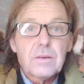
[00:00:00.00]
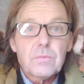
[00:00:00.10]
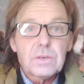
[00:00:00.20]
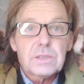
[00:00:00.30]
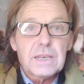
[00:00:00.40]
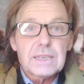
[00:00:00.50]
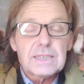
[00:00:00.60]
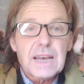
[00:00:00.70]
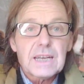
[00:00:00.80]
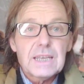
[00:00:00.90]
was
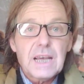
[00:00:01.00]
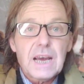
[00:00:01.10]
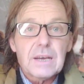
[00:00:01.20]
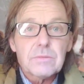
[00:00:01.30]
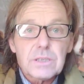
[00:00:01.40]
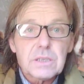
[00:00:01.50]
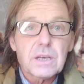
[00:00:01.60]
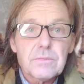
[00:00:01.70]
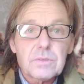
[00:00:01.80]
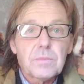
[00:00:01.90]
exactly that.
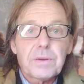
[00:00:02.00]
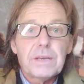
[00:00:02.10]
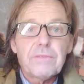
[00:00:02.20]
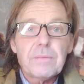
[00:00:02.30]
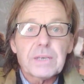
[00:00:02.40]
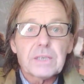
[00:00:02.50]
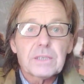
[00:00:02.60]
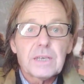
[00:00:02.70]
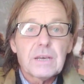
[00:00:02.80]
It was complete rubbish.